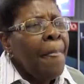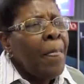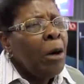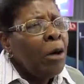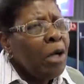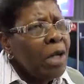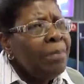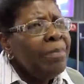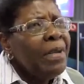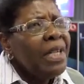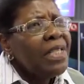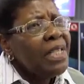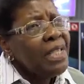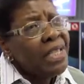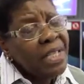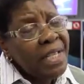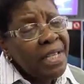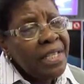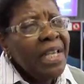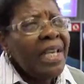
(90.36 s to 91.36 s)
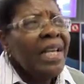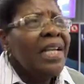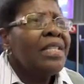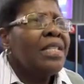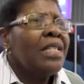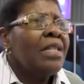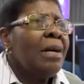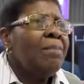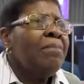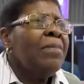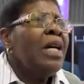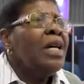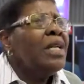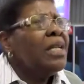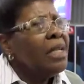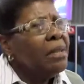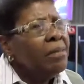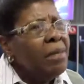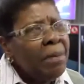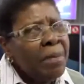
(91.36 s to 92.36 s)
Olympics. This is the second, some,
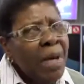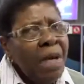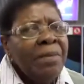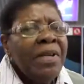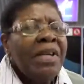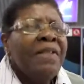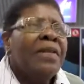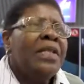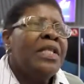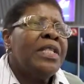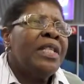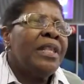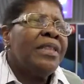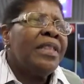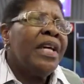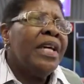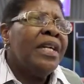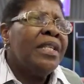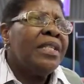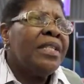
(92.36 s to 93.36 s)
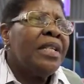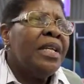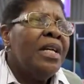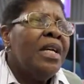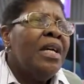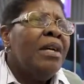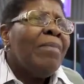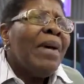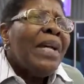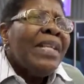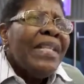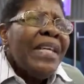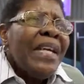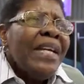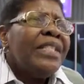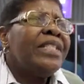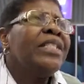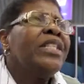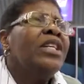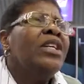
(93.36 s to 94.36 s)
maybe even third. But
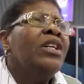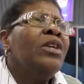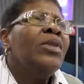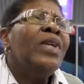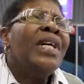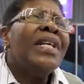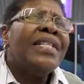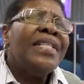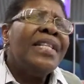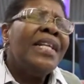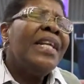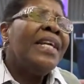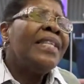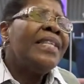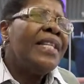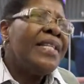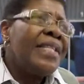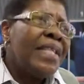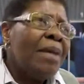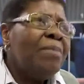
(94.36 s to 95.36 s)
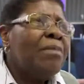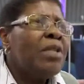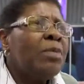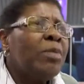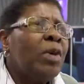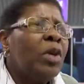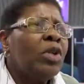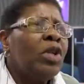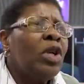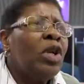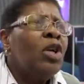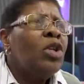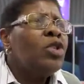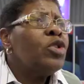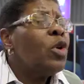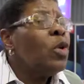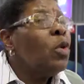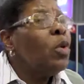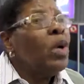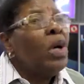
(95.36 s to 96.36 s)
yet, we are still at the same spot.
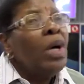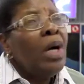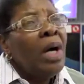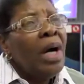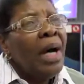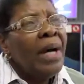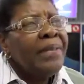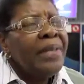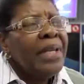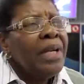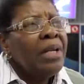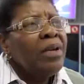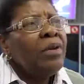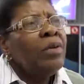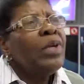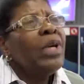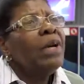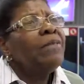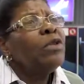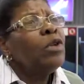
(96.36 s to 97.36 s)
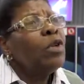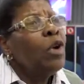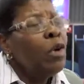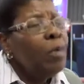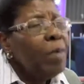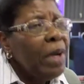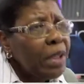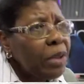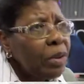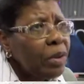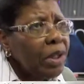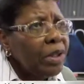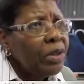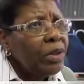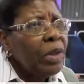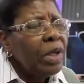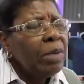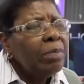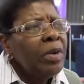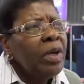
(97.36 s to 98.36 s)
So I think we have to go back to the
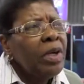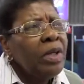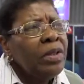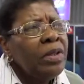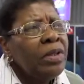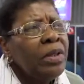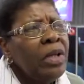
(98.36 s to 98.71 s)
drawing board,